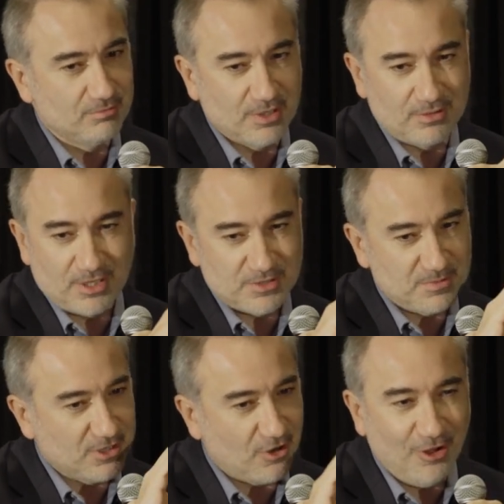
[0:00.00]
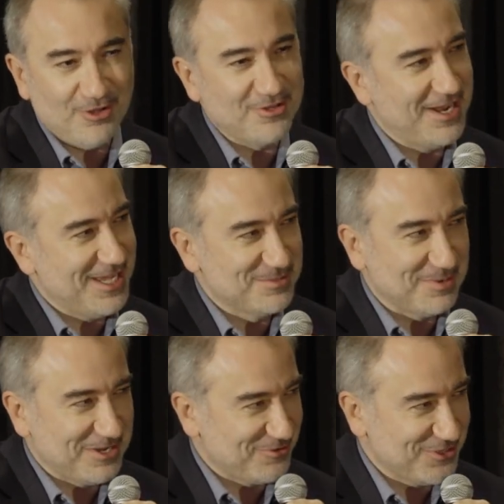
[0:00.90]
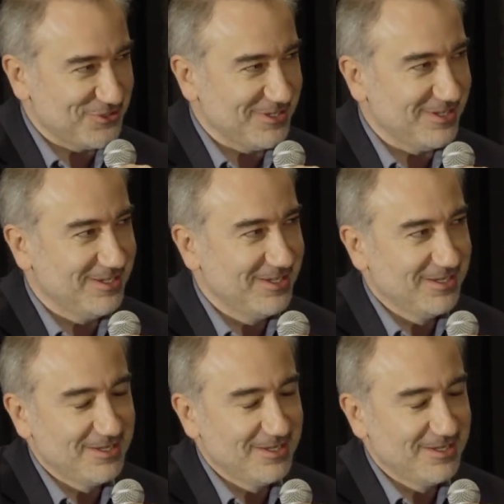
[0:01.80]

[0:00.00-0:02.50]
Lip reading: that's been colonized by Russia.